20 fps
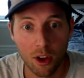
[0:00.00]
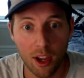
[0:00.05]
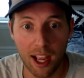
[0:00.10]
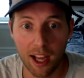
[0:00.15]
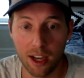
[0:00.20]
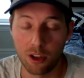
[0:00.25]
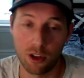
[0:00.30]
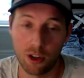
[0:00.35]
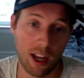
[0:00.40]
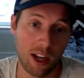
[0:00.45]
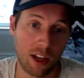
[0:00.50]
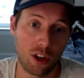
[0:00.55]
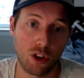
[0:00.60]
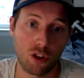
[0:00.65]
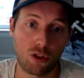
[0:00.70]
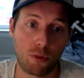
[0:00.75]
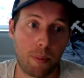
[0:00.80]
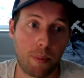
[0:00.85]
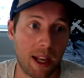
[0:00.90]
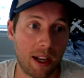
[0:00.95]
And, and you
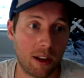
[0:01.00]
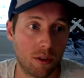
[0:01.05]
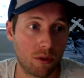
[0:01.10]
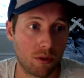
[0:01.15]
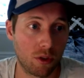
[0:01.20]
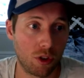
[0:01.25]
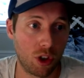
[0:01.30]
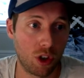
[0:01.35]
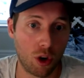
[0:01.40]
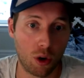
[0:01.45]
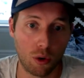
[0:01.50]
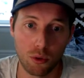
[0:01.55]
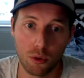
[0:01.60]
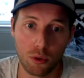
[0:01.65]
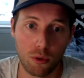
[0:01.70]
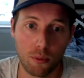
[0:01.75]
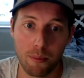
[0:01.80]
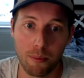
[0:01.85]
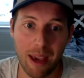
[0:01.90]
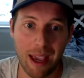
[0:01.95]
spent, you know,
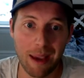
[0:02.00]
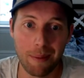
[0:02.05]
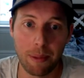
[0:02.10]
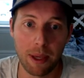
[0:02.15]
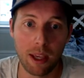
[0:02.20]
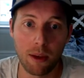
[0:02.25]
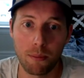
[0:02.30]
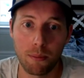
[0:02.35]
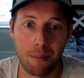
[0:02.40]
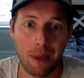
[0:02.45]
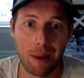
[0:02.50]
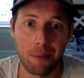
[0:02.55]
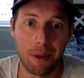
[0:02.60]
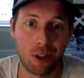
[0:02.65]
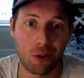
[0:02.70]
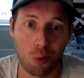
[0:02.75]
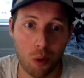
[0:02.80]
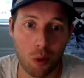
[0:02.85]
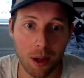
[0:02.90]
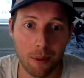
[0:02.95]
maybe, maybe
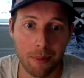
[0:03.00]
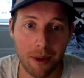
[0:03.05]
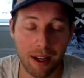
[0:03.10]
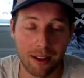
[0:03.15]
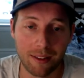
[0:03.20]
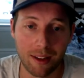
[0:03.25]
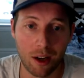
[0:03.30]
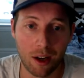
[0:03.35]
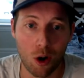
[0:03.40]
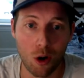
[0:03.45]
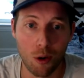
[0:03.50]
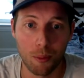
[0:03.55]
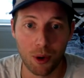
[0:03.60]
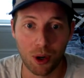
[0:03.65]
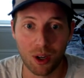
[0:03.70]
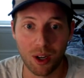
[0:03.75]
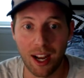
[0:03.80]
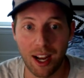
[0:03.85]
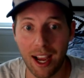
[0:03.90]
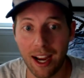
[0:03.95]
twenty minutes on
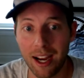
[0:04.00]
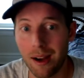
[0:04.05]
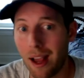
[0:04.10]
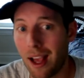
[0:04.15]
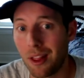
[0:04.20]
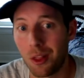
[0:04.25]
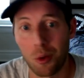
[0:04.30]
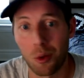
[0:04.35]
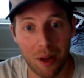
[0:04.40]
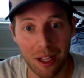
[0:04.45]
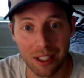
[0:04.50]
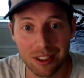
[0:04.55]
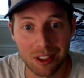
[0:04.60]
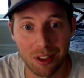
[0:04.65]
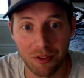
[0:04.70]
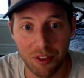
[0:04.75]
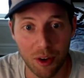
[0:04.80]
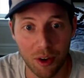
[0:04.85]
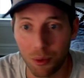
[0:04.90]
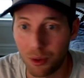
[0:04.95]
homework a night, and the rest
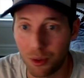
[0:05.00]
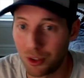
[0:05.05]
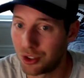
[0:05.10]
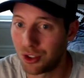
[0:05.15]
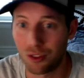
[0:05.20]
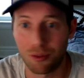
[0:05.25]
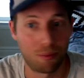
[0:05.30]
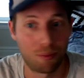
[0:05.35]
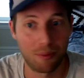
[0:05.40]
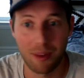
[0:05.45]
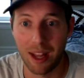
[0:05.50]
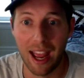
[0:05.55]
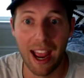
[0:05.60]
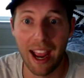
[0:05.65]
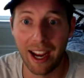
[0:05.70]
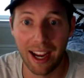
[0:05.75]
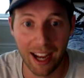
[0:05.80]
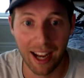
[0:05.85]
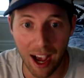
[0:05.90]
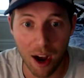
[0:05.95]
of it was just
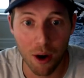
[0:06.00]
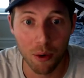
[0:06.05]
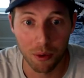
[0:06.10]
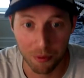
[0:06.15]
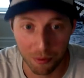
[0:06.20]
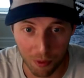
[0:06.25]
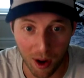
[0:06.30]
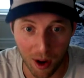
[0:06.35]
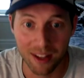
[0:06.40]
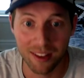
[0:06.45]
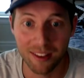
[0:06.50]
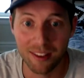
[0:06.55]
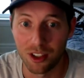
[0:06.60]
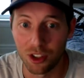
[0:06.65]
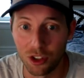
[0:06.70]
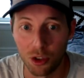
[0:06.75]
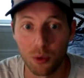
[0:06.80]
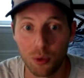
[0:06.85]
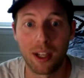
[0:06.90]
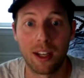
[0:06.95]
hanging out with friends
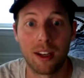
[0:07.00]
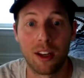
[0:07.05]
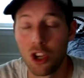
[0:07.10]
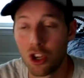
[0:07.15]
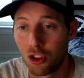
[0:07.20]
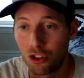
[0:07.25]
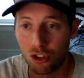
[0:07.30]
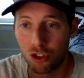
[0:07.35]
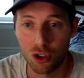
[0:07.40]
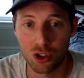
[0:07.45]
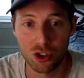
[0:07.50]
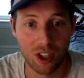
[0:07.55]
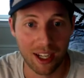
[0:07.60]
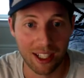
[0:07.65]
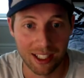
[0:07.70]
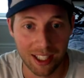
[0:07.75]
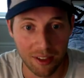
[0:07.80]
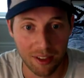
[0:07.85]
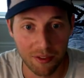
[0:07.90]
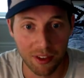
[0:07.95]
and doing social
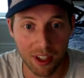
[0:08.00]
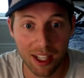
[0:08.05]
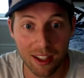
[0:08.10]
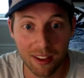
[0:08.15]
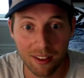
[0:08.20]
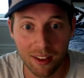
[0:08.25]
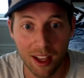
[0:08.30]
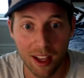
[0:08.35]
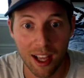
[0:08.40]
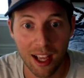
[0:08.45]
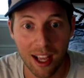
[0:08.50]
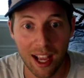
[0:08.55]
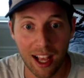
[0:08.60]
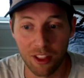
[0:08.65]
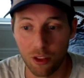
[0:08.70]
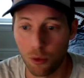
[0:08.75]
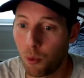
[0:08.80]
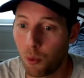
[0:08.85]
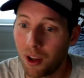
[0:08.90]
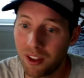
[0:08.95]
activities.
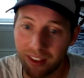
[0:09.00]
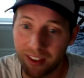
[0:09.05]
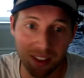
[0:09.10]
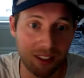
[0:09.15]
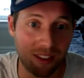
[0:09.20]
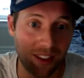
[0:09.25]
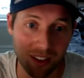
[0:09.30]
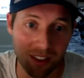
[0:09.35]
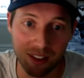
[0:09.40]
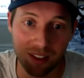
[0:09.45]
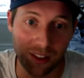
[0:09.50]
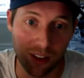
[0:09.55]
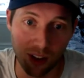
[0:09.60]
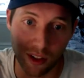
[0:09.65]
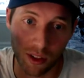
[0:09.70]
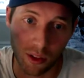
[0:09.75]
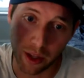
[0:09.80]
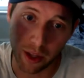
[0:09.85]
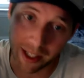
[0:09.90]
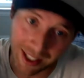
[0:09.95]
And there wasn't this,
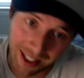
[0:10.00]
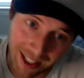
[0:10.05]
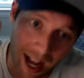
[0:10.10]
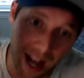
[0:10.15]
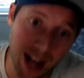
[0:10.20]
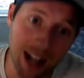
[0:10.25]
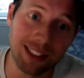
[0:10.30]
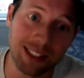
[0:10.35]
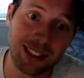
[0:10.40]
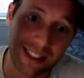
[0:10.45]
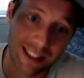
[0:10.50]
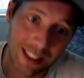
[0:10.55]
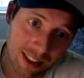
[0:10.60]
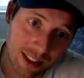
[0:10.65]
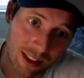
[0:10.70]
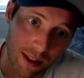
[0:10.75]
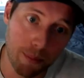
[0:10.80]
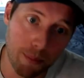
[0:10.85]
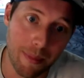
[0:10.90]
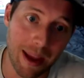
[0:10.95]
like, constant
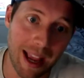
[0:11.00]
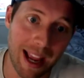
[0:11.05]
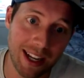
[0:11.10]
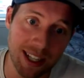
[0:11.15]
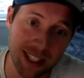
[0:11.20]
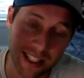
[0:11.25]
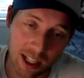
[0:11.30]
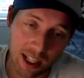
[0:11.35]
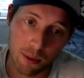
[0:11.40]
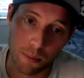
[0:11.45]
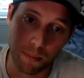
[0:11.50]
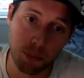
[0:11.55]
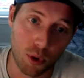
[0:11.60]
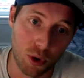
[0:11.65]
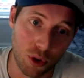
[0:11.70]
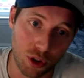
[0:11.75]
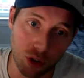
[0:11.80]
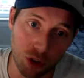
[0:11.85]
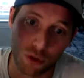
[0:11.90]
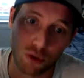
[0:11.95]
demanding
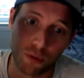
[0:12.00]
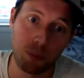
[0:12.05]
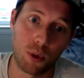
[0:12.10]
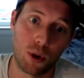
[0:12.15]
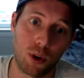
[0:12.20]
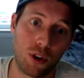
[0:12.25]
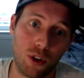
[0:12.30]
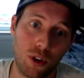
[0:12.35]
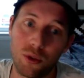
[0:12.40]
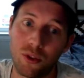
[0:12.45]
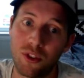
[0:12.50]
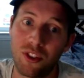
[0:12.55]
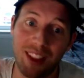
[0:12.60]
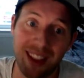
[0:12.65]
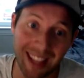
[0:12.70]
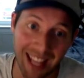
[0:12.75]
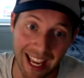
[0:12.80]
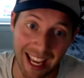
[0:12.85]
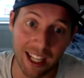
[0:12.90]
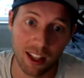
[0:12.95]
produce, produce
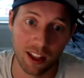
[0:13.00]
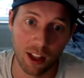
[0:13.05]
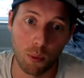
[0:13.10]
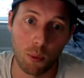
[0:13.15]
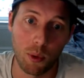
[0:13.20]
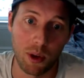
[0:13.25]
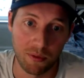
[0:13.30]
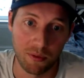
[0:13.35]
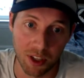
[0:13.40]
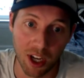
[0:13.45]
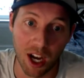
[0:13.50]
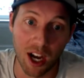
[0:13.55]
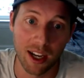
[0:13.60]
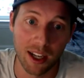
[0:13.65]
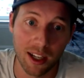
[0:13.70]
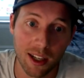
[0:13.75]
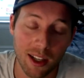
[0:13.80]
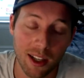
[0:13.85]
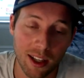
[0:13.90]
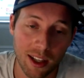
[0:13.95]
thing that we've
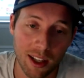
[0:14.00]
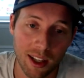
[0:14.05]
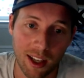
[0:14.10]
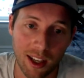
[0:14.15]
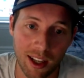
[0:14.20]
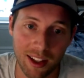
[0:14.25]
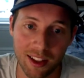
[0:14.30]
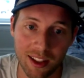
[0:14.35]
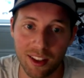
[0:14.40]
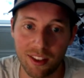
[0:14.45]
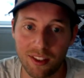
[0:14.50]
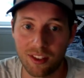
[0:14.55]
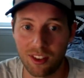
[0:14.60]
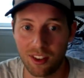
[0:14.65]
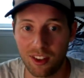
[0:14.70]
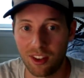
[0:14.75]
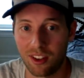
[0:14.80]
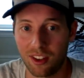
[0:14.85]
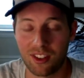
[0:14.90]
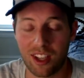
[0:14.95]
done in
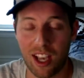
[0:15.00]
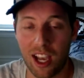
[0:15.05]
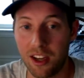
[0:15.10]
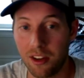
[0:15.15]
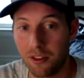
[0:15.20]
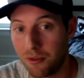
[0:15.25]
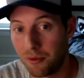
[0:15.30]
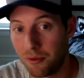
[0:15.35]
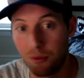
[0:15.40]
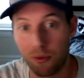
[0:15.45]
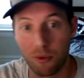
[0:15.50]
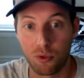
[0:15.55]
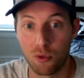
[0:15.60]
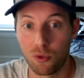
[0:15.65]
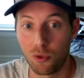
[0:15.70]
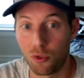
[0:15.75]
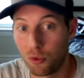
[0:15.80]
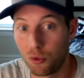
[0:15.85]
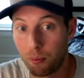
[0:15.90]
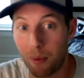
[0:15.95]
this, this kind of
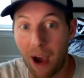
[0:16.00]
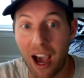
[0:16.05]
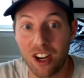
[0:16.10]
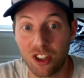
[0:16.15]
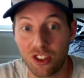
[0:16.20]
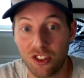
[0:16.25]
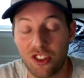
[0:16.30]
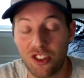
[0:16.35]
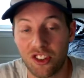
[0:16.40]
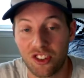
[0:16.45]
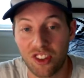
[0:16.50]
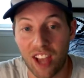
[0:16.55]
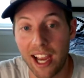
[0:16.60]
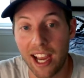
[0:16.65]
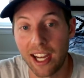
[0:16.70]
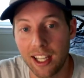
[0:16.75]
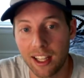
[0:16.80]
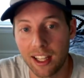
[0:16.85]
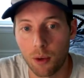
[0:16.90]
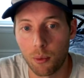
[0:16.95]
modern
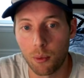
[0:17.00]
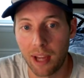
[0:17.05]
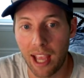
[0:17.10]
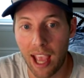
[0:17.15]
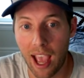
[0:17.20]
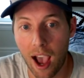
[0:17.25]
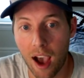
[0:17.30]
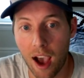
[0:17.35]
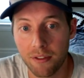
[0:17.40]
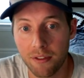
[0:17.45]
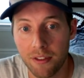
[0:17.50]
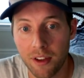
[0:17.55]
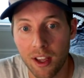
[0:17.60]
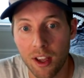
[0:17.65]
society that we have.